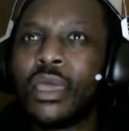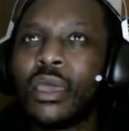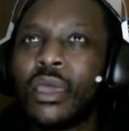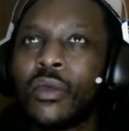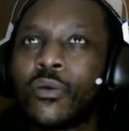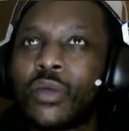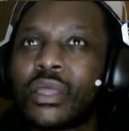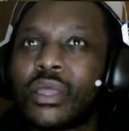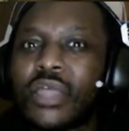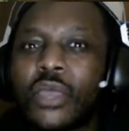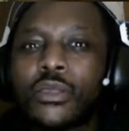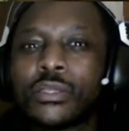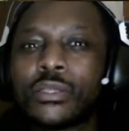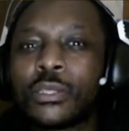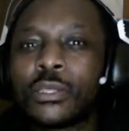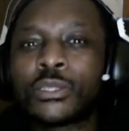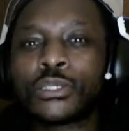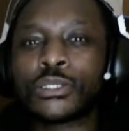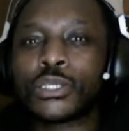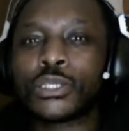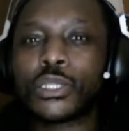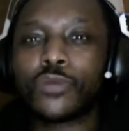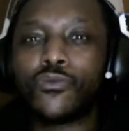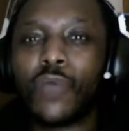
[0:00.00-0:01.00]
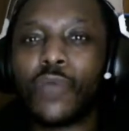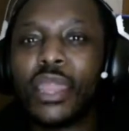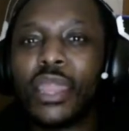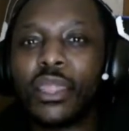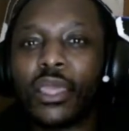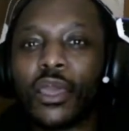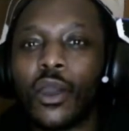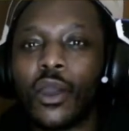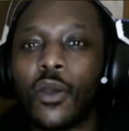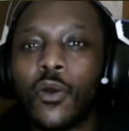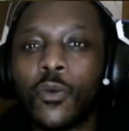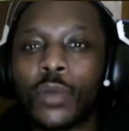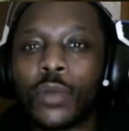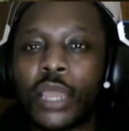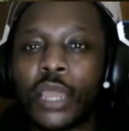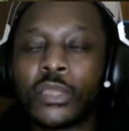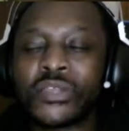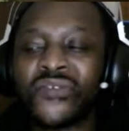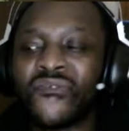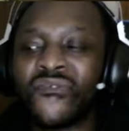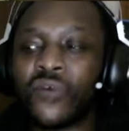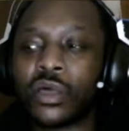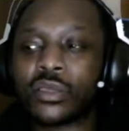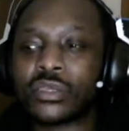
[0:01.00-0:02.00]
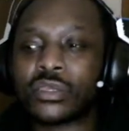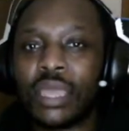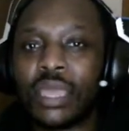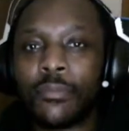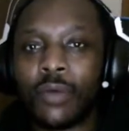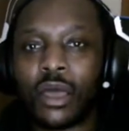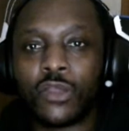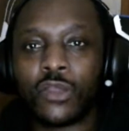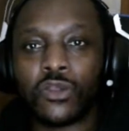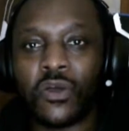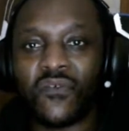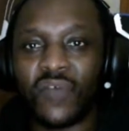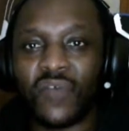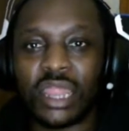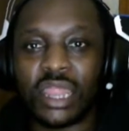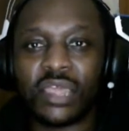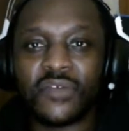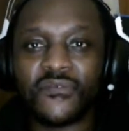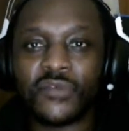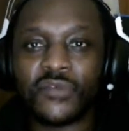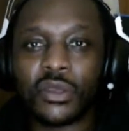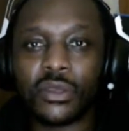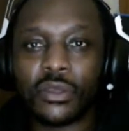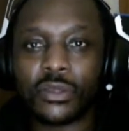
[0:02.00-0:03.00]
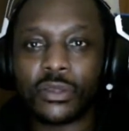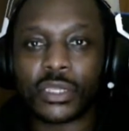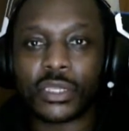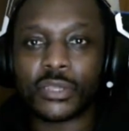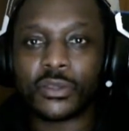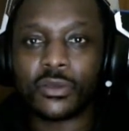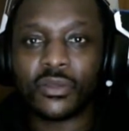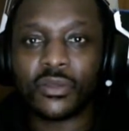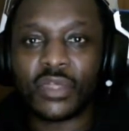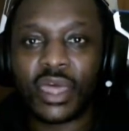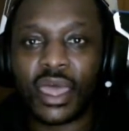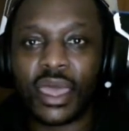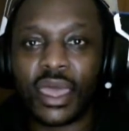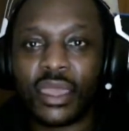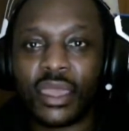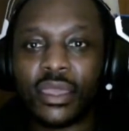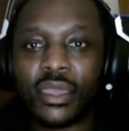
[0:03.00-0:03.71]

because I used to listen to the radio when I used to fall asleep. I don't know if any of you used to do that.